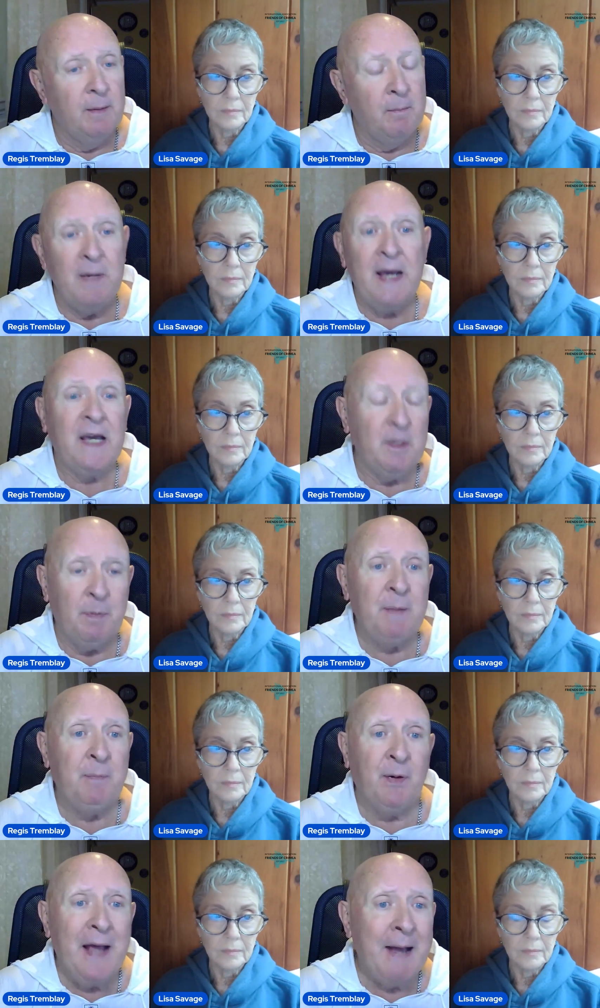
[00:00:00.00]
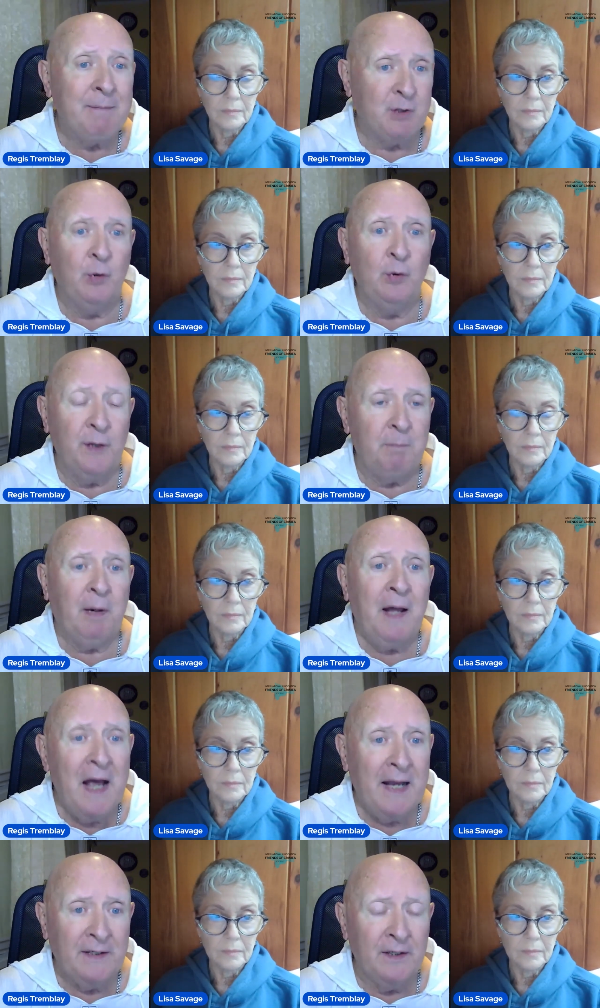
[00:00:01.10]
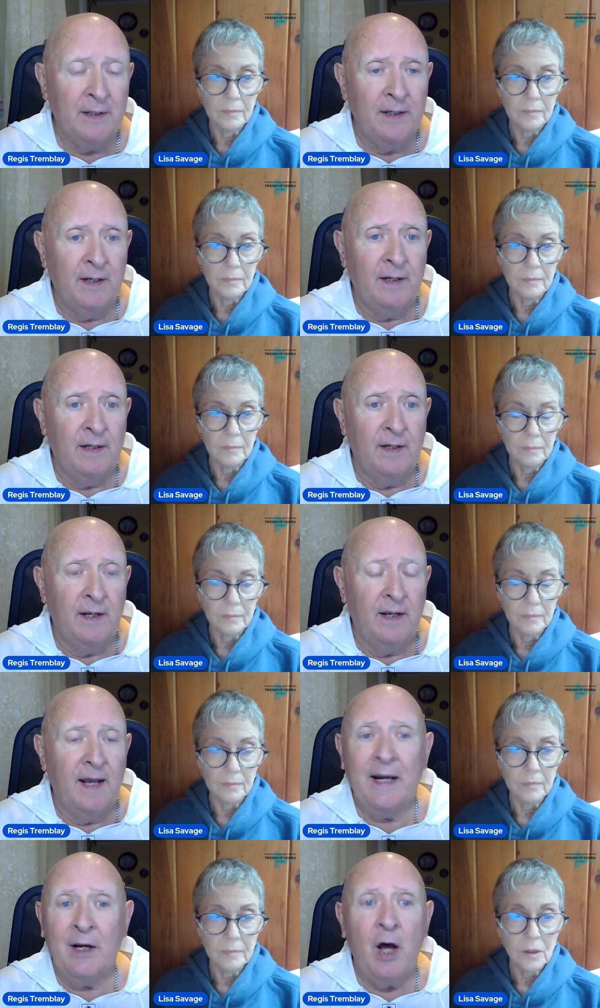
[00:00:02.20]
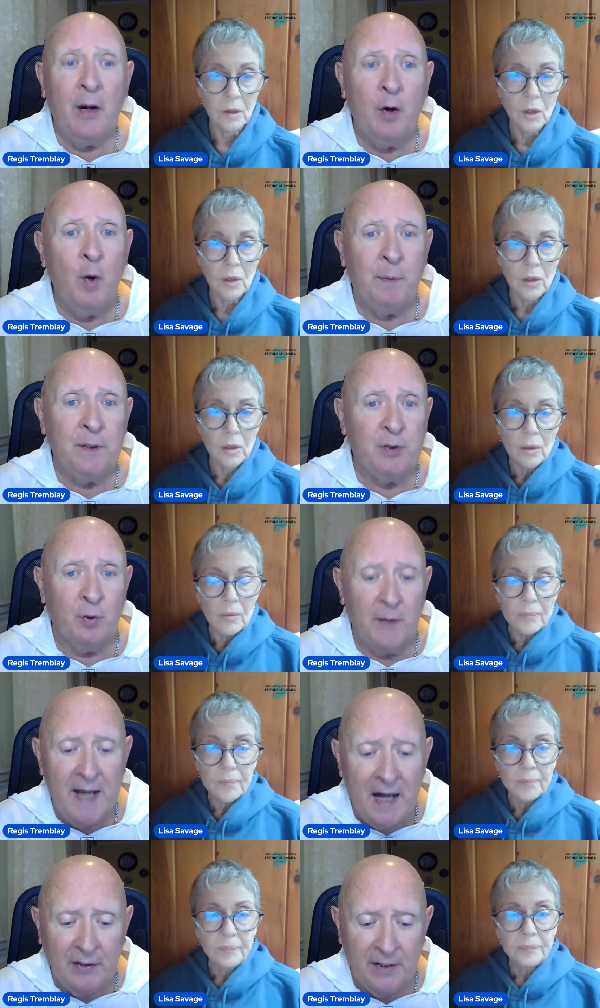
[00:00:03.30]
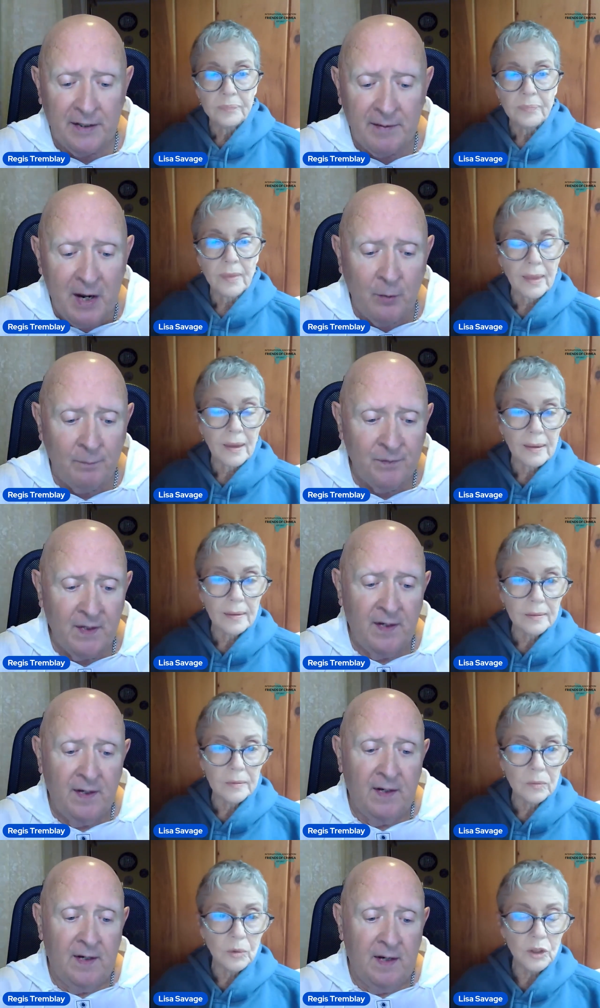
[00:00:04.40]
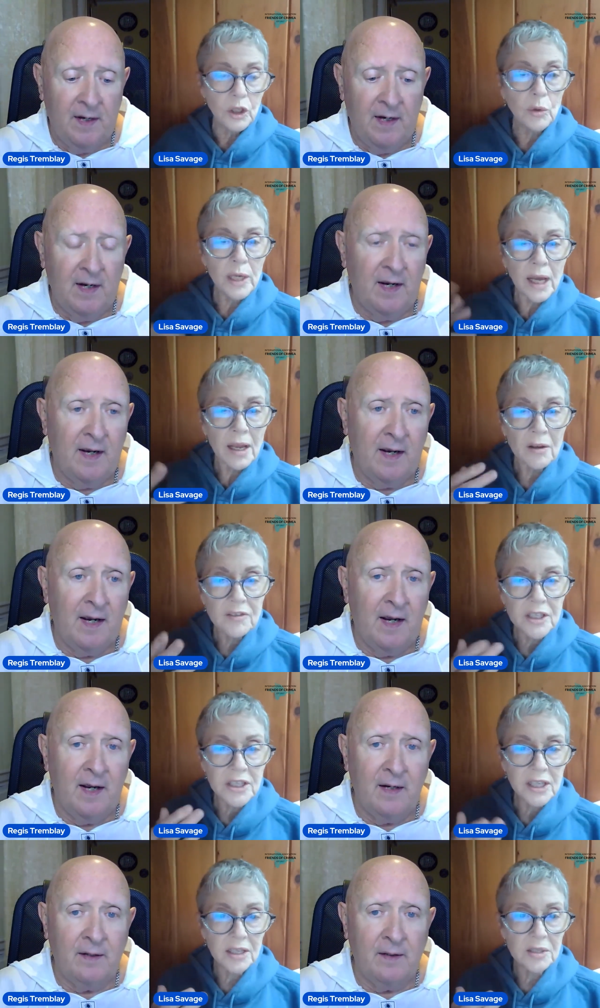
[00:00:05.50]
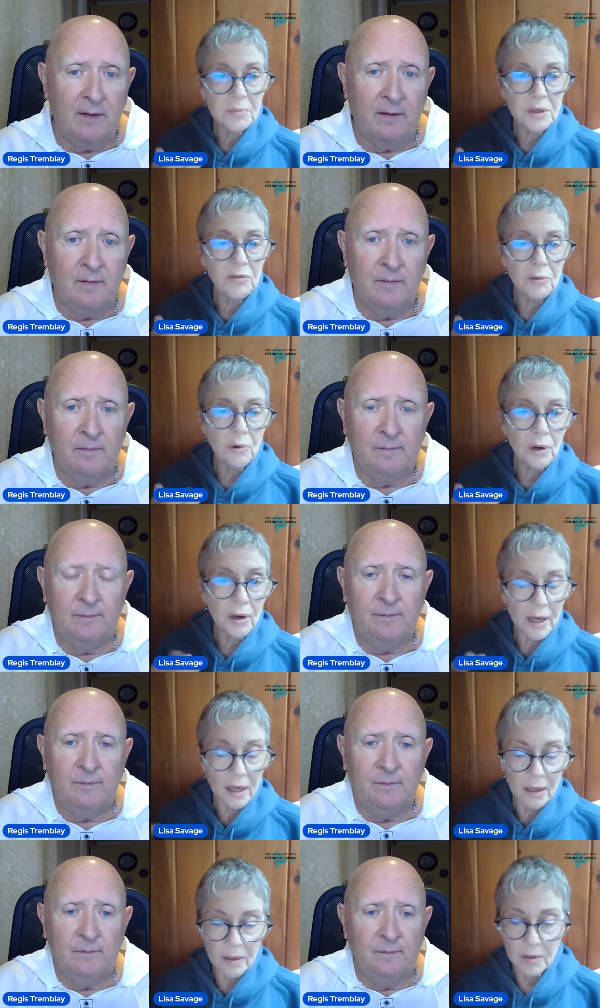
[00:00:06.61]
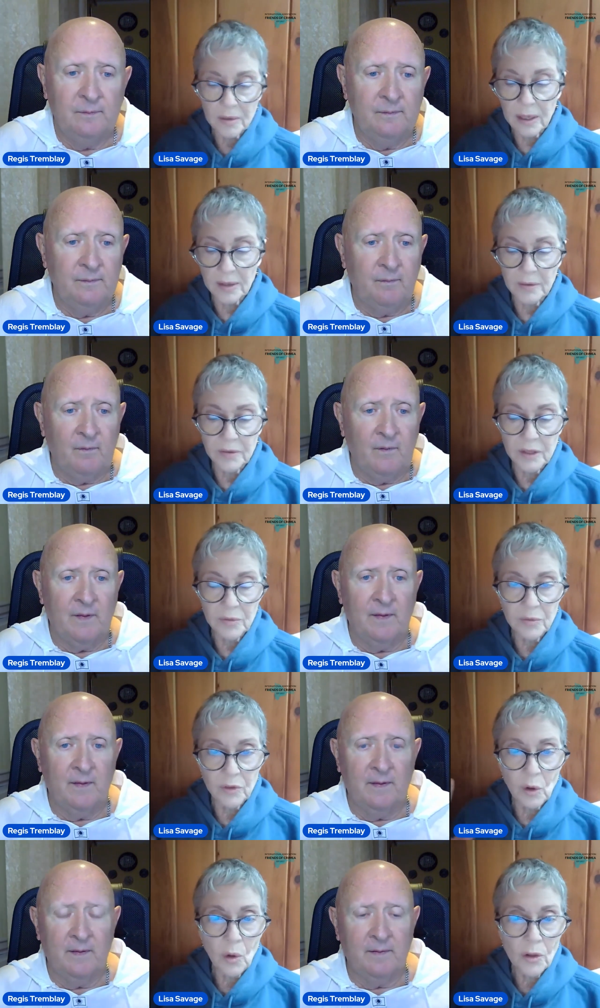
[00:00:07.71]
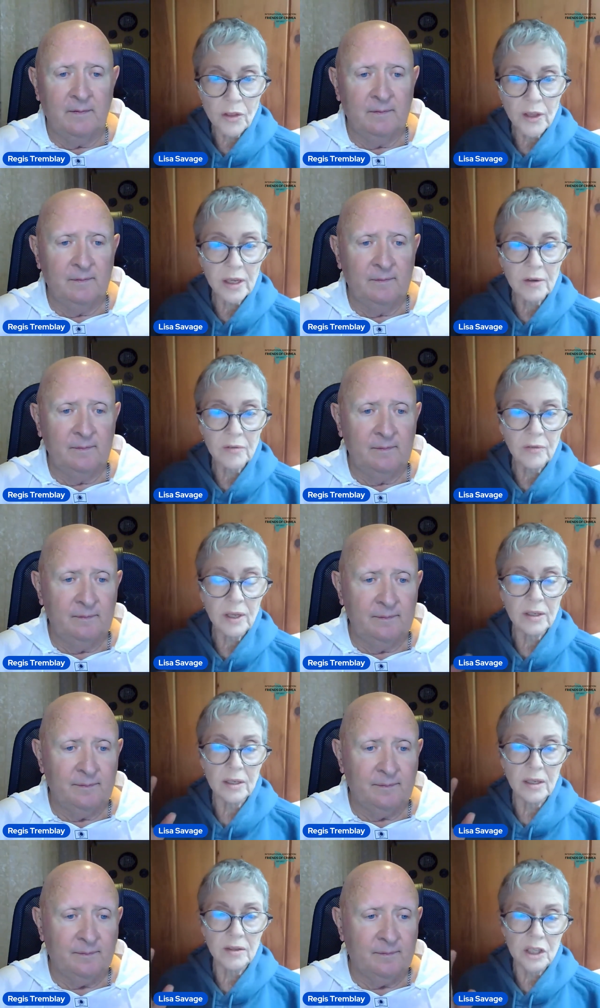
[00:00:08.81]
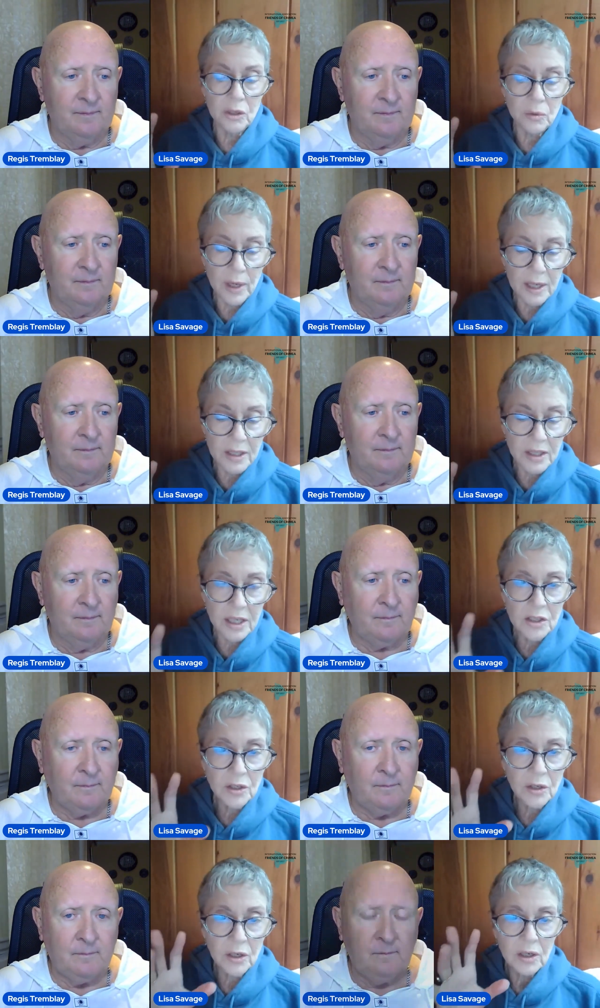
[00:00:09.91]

Speaker 1: making people absolutely blind and not open to reality. Now,
Speaker 2: well, you and I have discussed before uh, uh the the whole thing of in in the U.S. They took